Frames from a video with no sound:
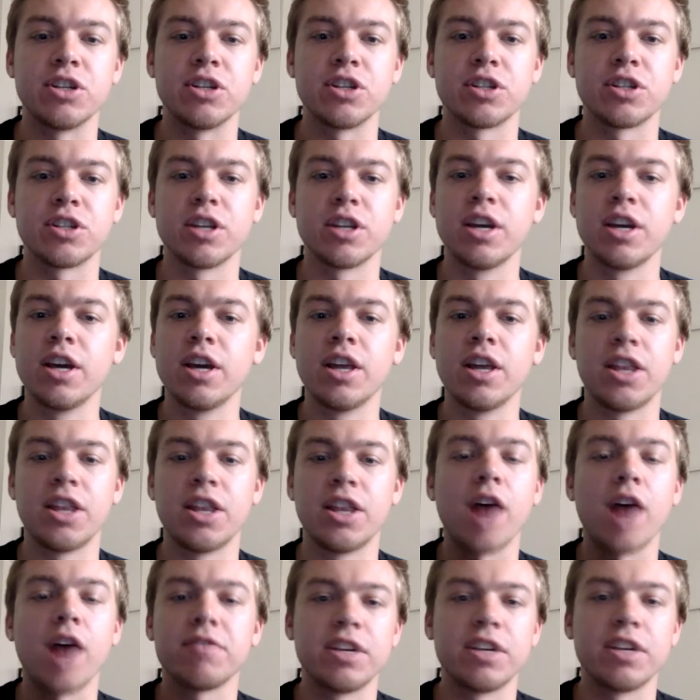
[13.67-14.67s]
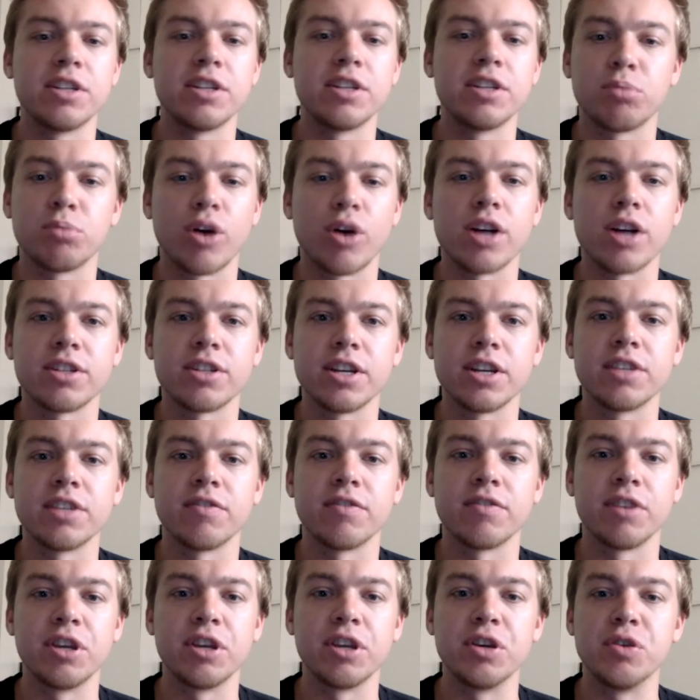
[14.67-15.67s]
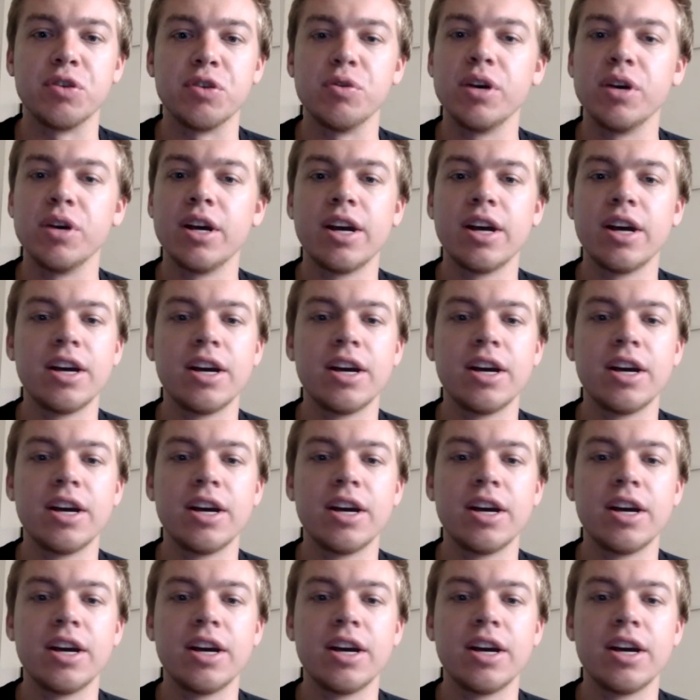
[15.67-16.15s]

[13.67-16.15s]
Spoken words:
Just the off-season process for you.